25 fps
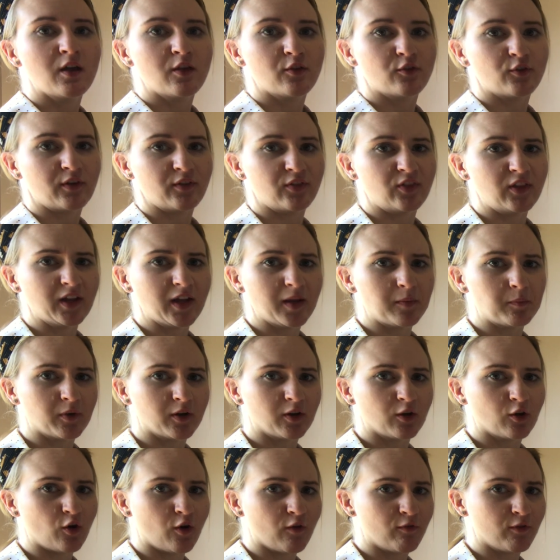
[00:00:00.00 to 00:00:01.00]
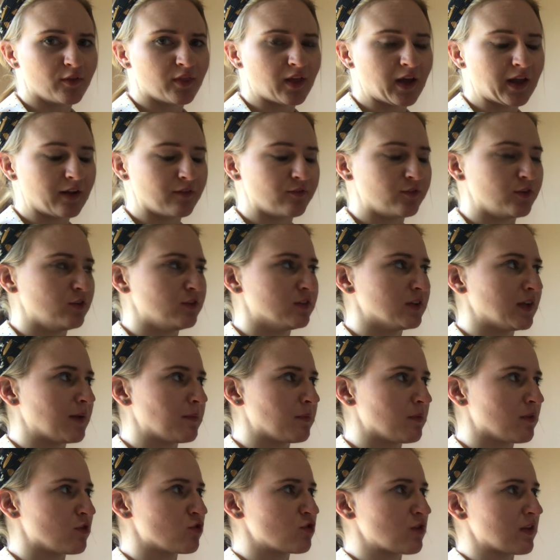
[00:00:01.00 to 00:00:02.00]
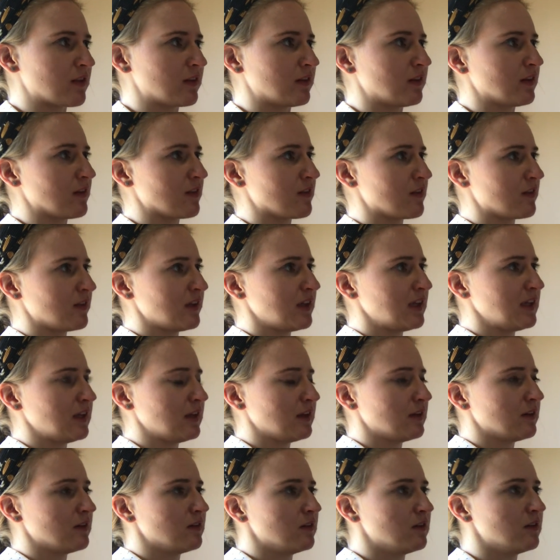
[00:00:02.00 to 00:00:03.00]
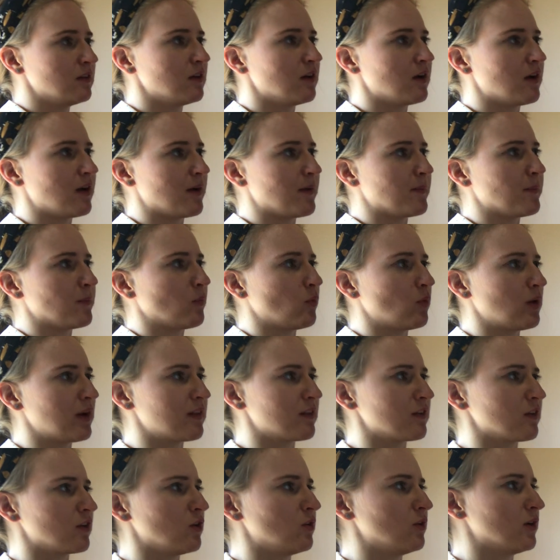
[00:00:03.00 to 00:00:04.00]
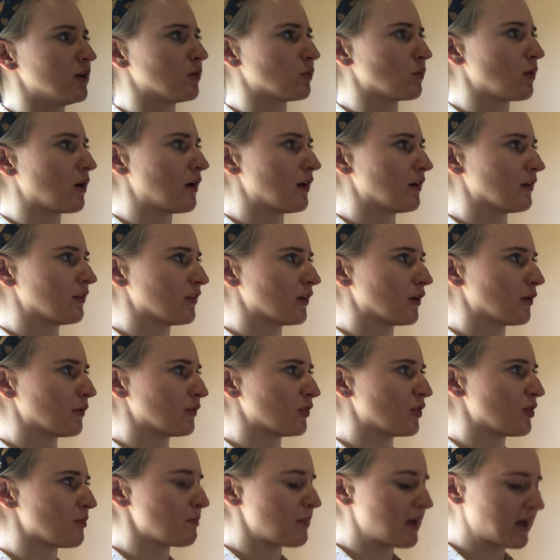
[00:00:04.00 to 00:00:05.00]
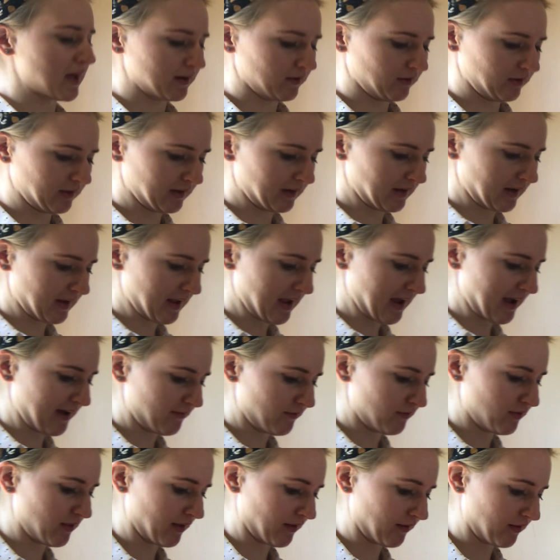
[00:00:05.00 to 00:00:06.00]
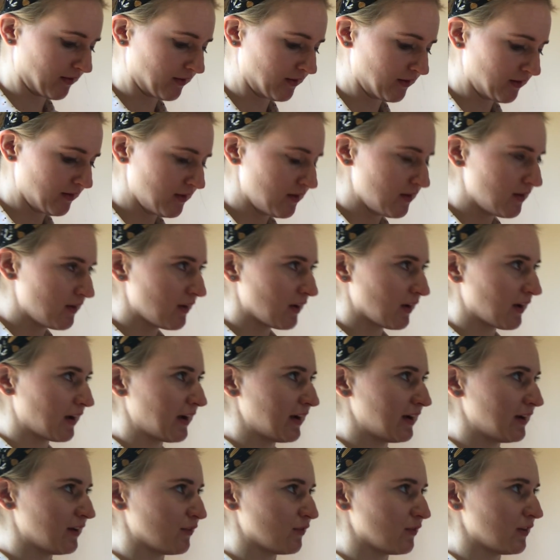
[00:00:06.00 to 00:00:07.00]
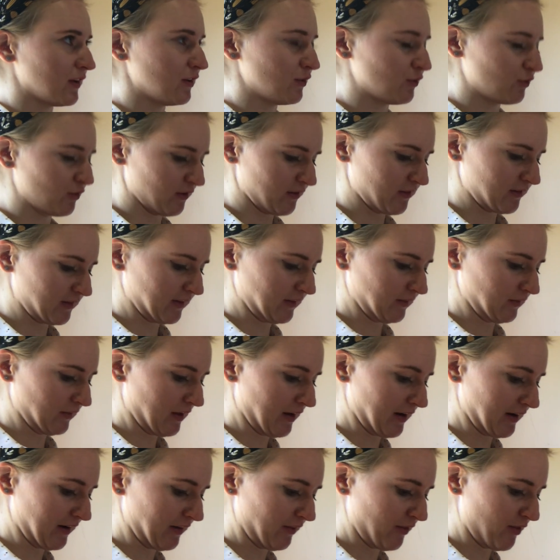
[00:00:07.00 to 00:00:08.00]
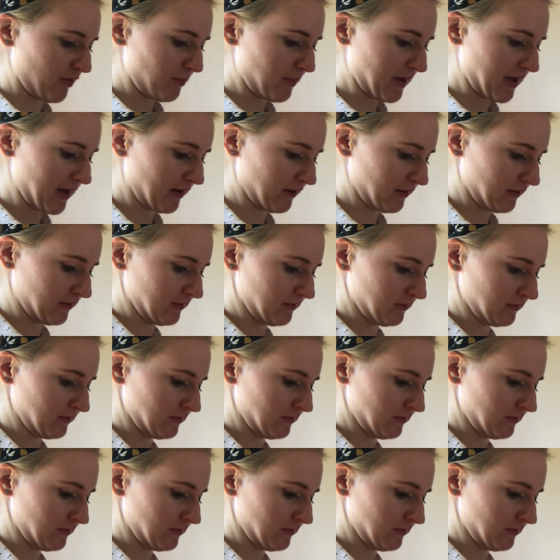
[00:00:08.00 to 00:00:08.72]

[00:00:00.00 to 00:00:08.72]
So I think I'm going to go over that a few times just to see what's going wrong there with the pedaling. I have this kind of interesting line in the pedal